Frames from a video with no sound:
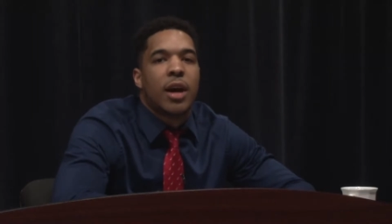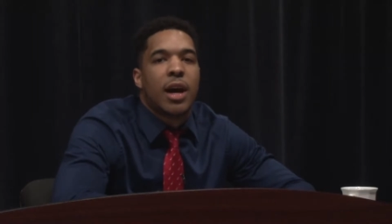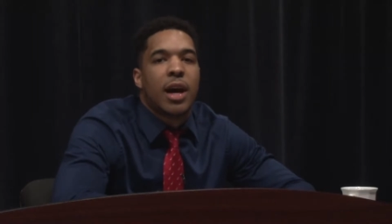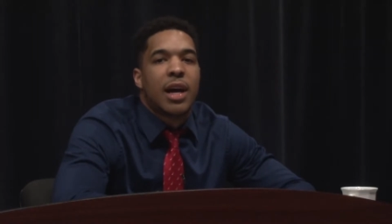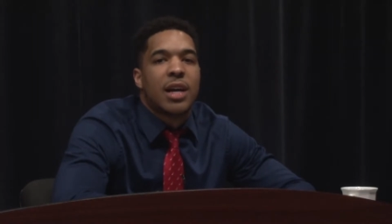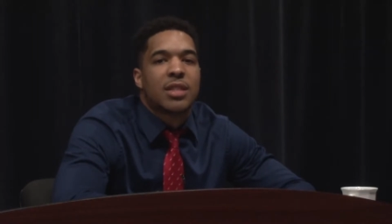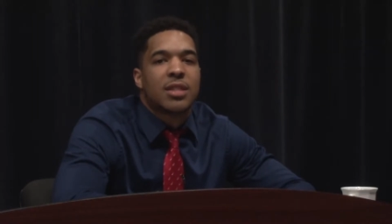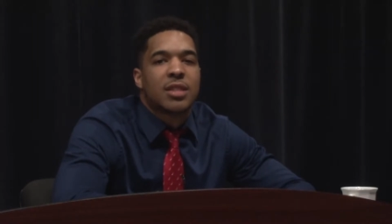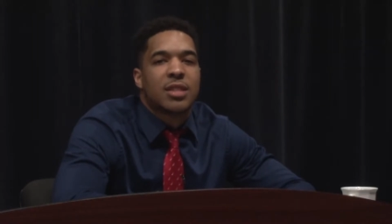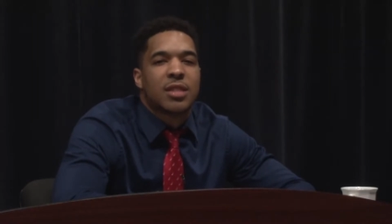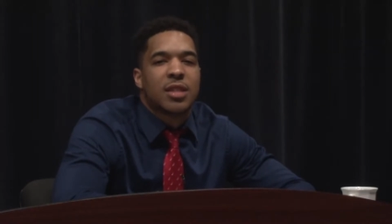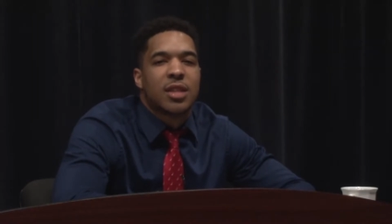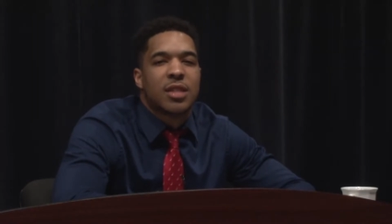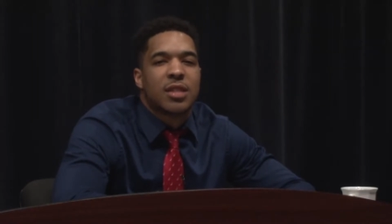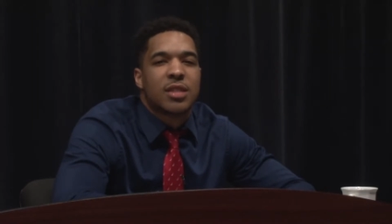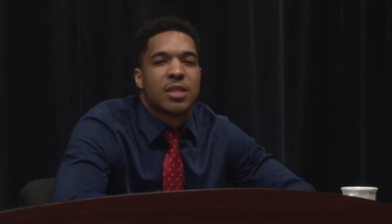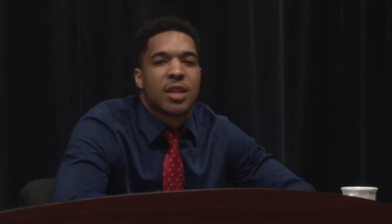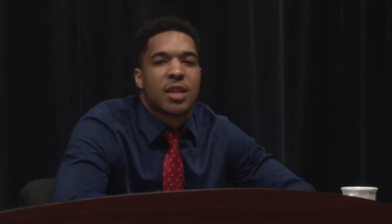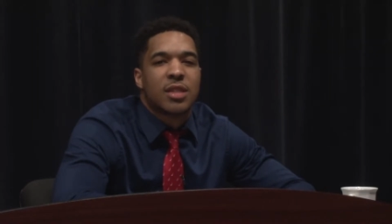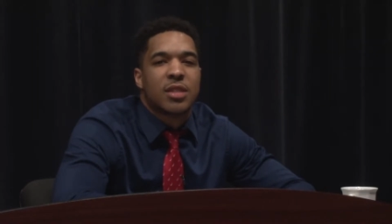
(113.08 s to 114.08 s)
As the sun
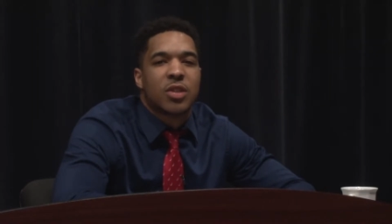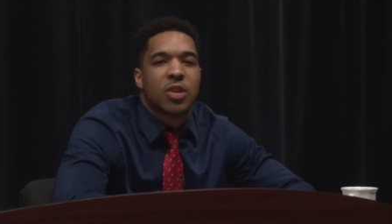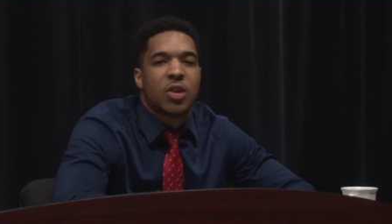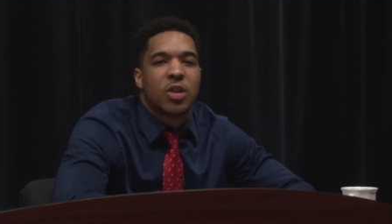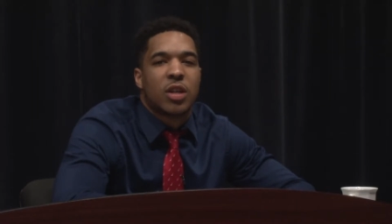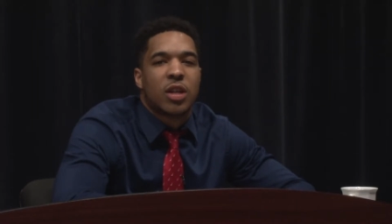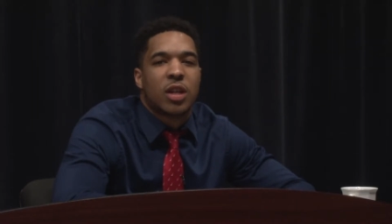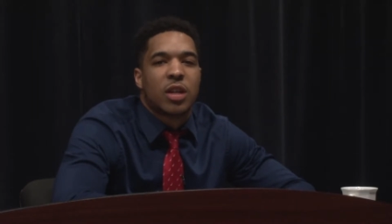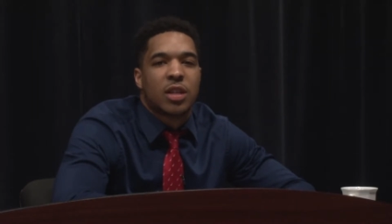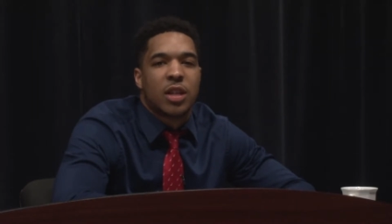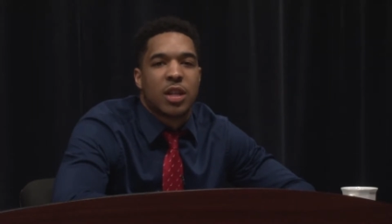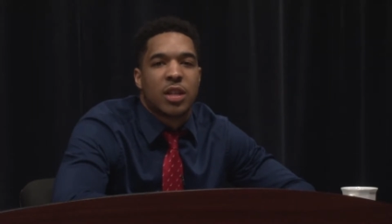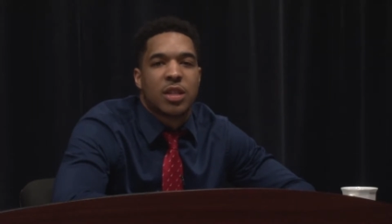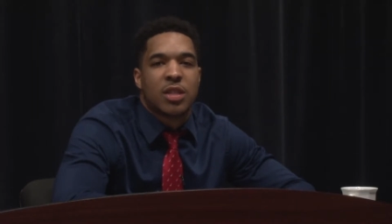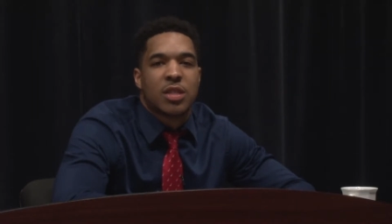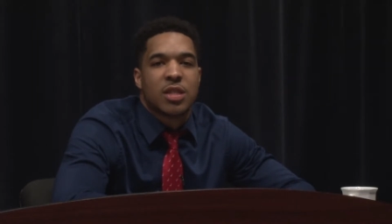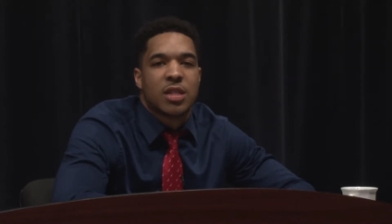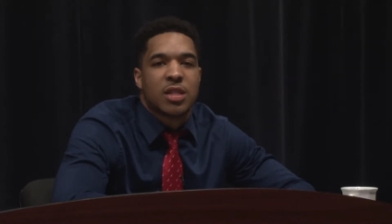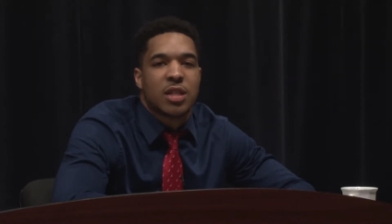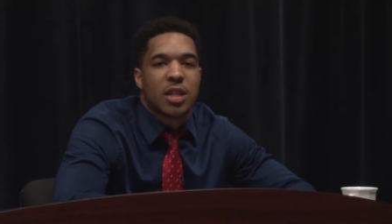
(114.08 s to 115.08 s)
sets on another
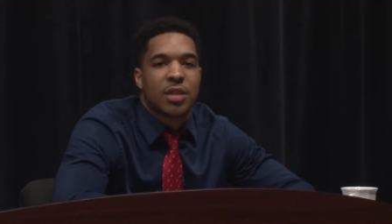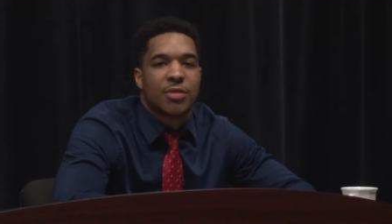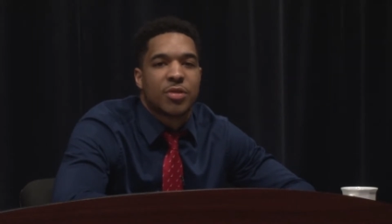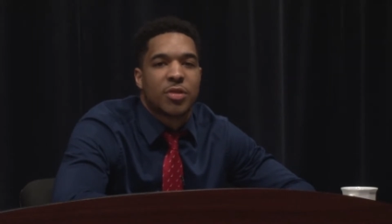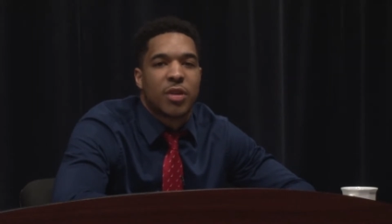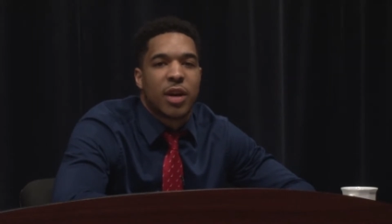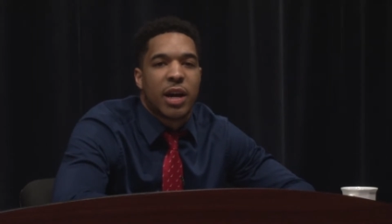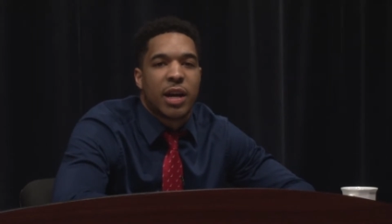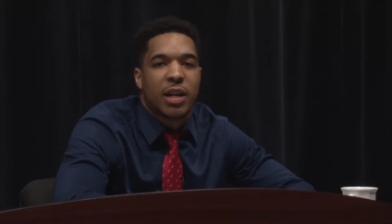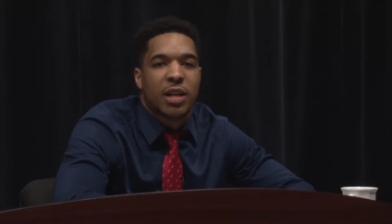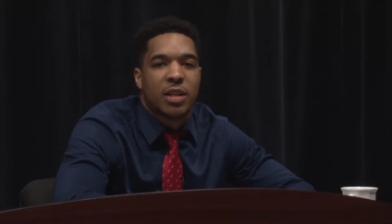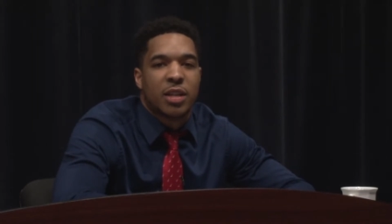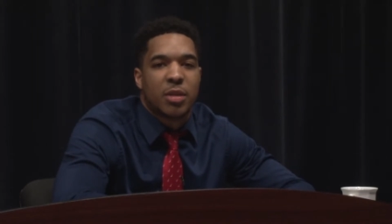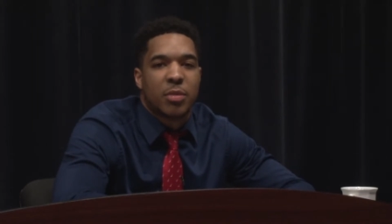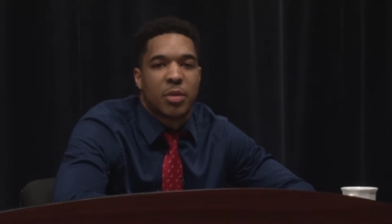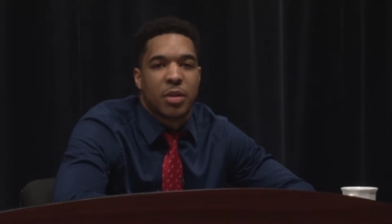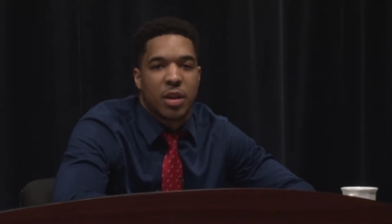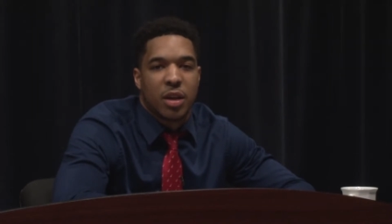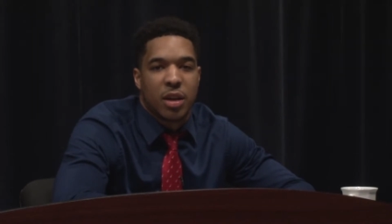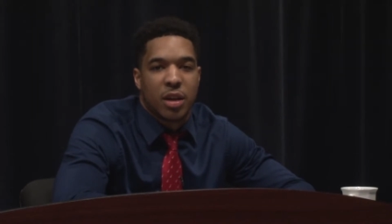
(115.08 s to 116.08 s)
successful
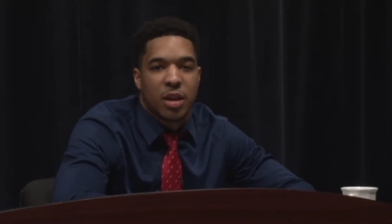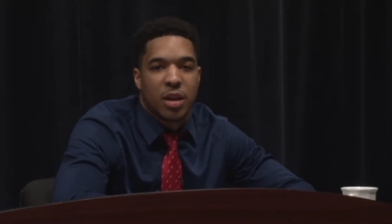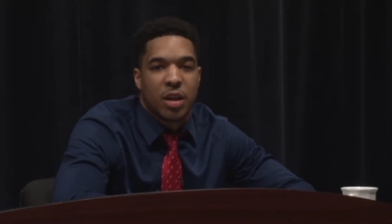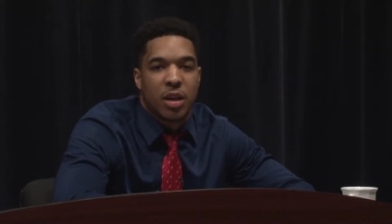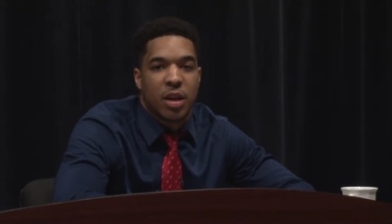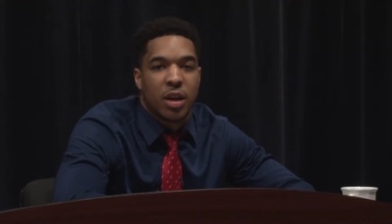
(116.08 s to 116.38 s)
academic year,